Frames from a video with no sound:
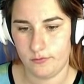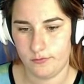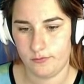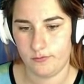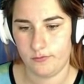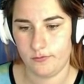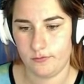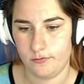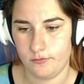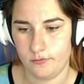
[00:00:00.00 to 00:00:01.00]

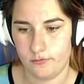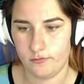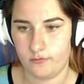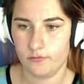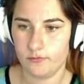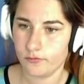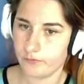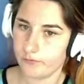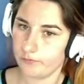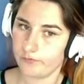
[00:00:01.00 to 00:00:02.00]

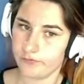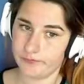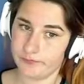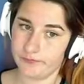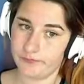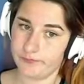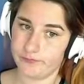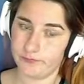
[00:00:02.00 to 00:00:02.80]
Nothing is said.